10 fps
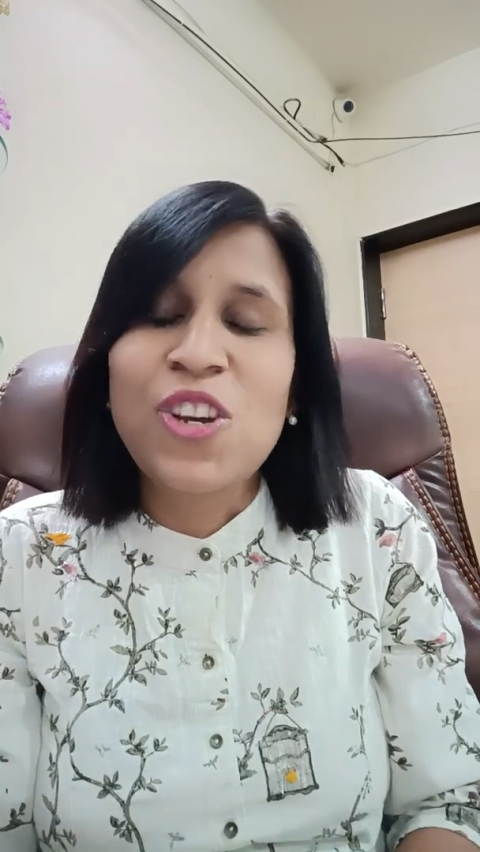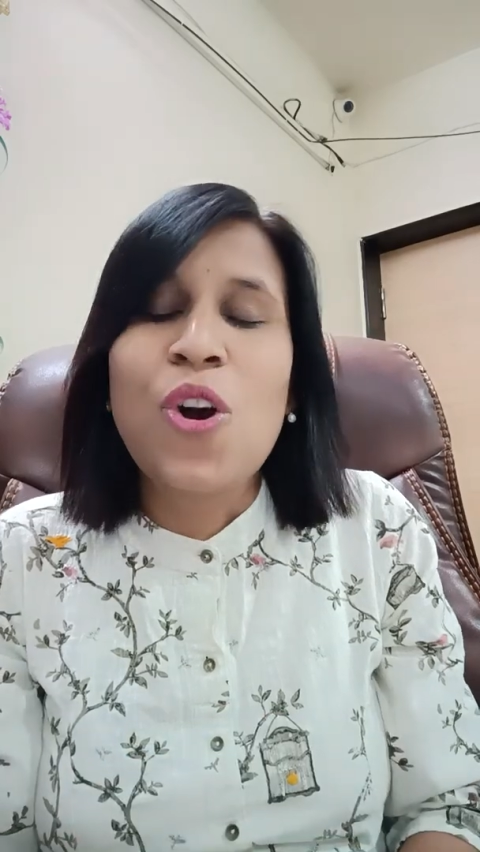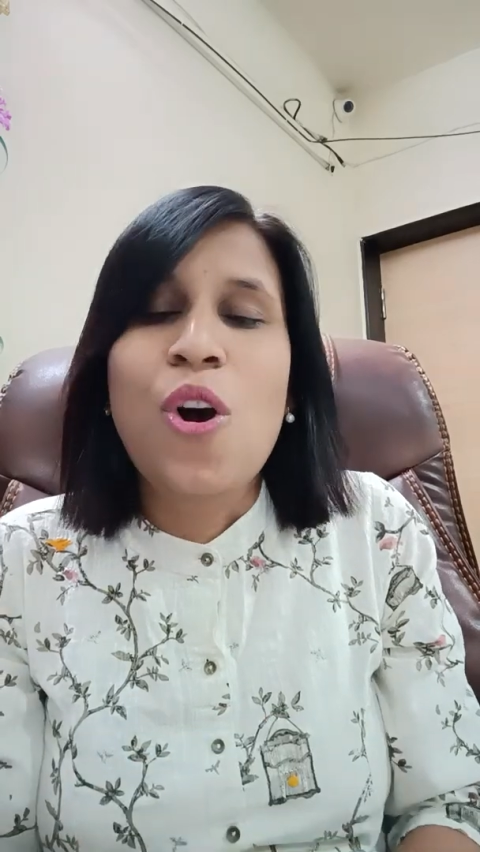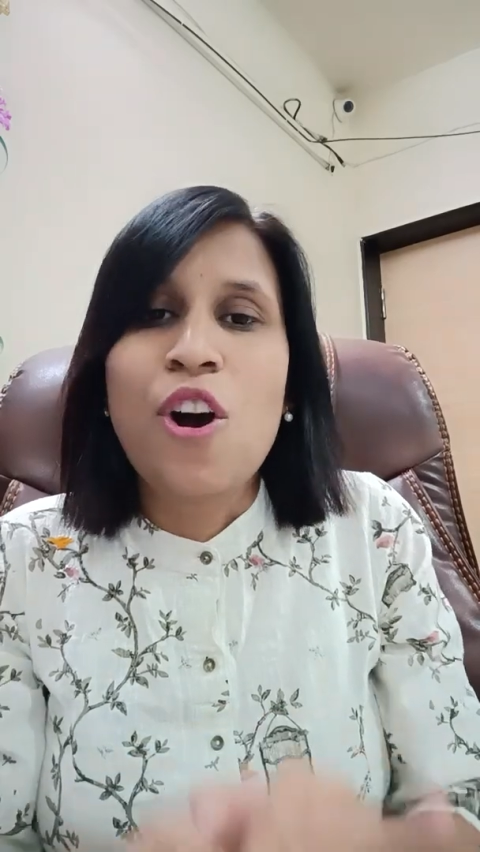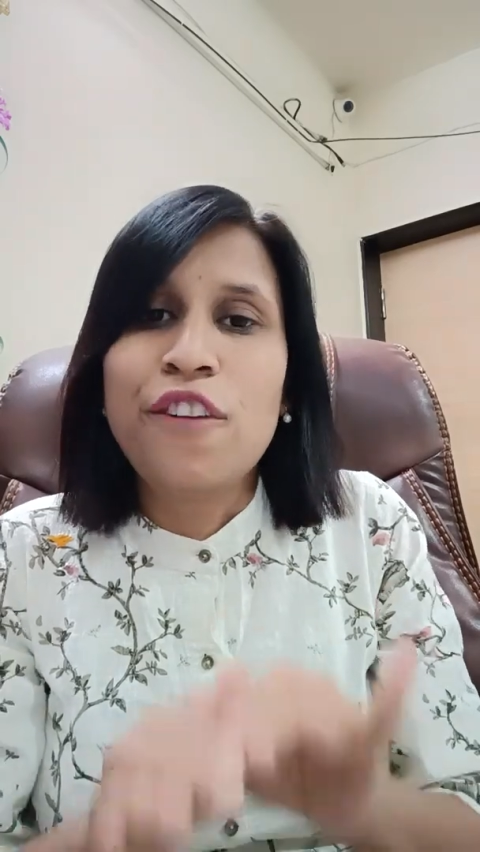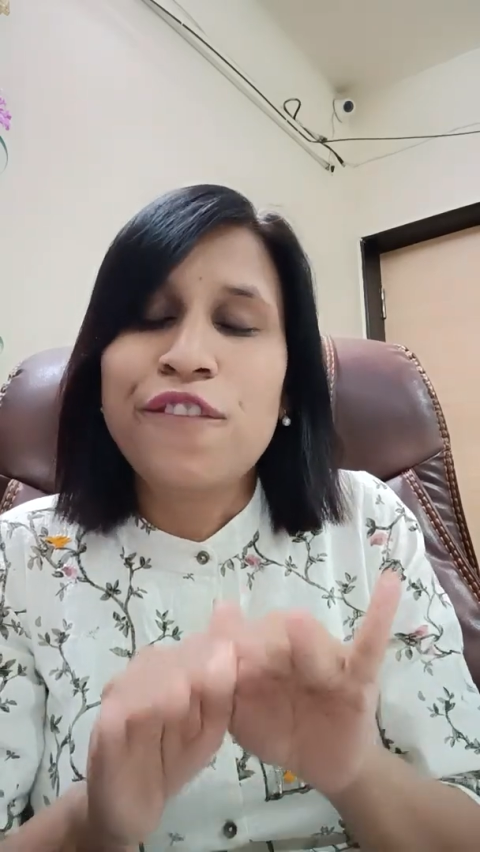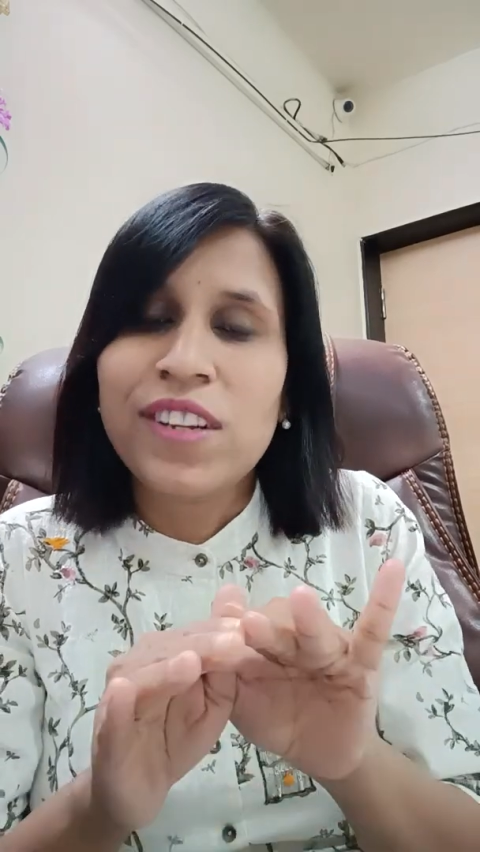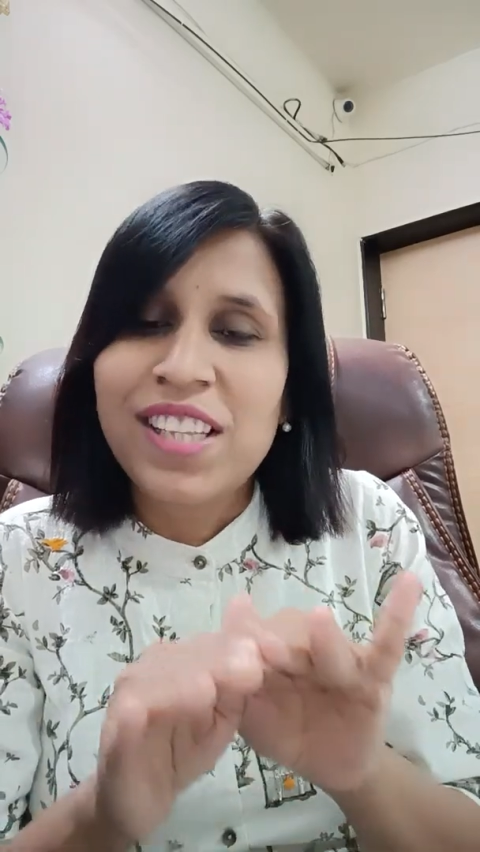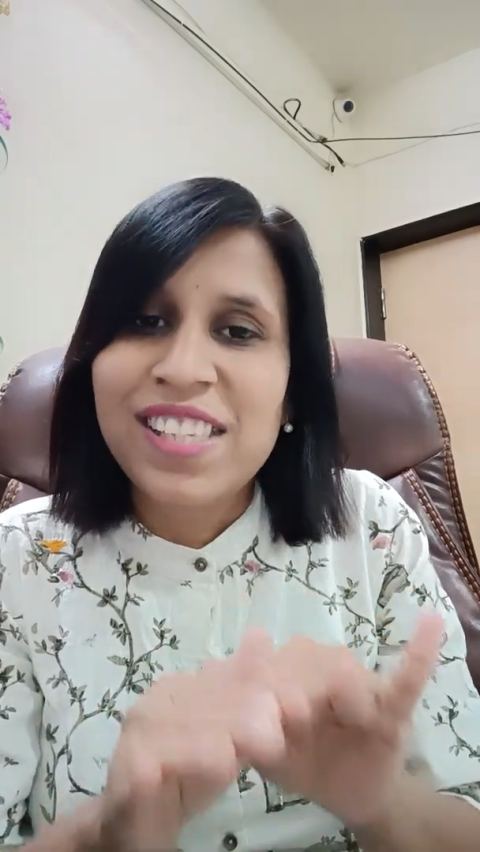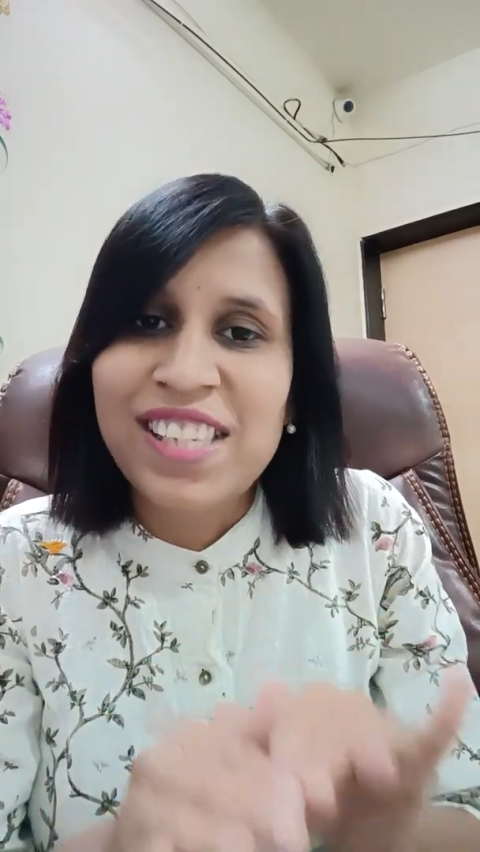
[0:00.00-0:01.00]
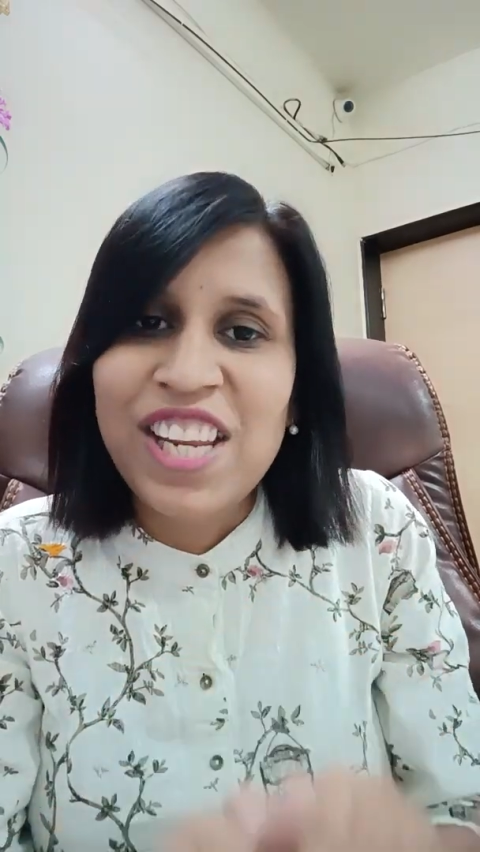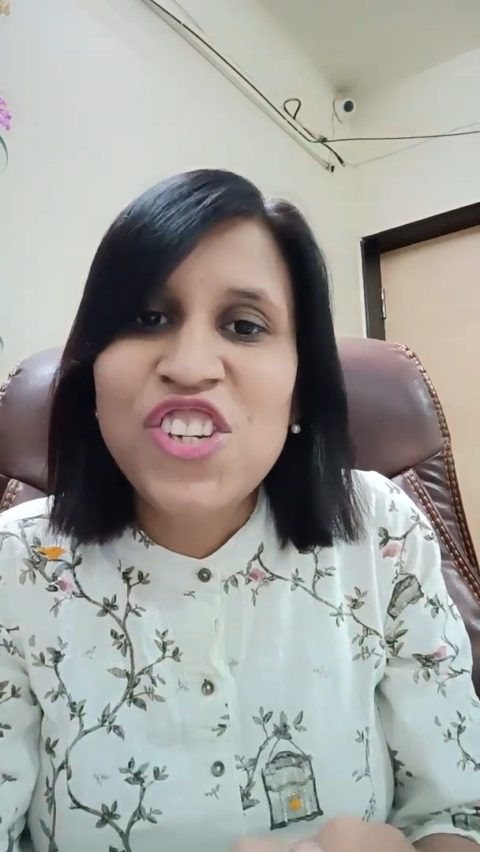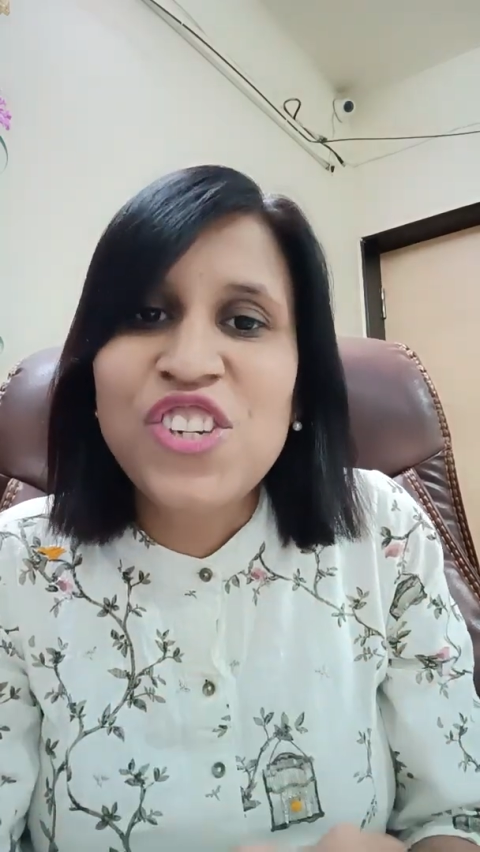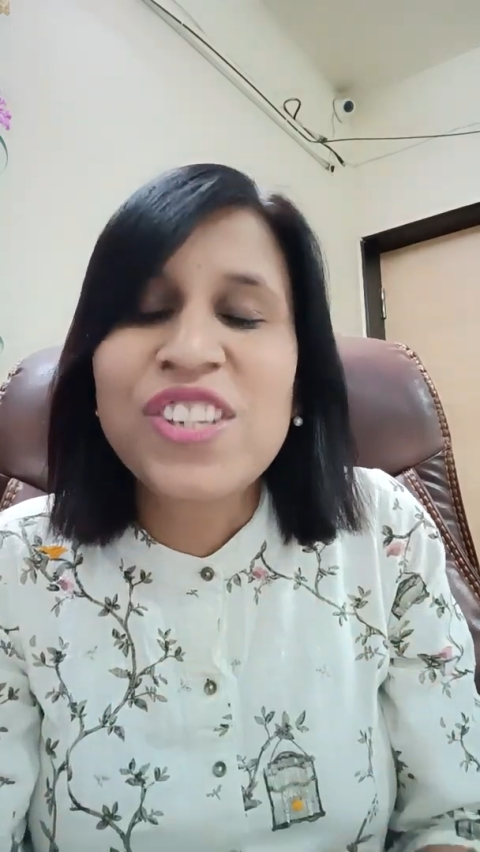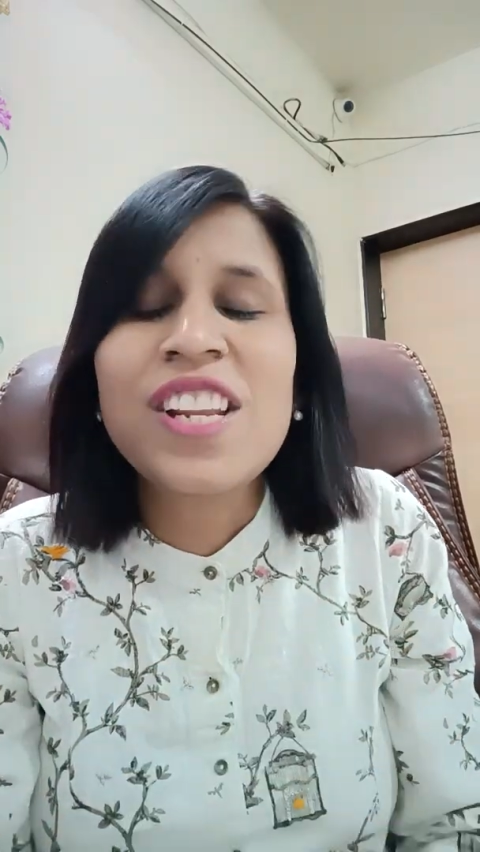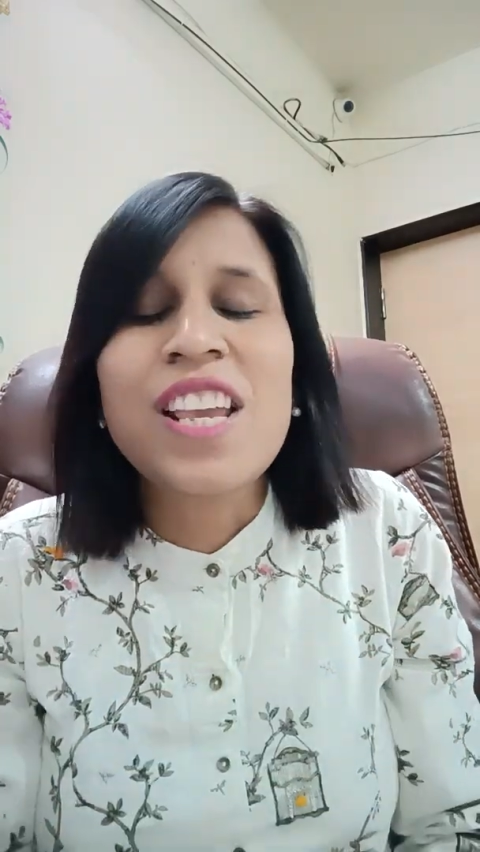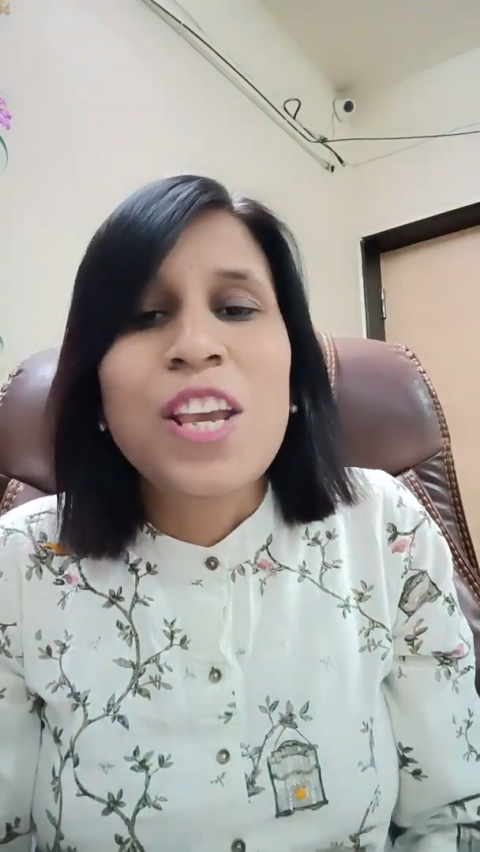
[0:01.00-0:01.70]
of the station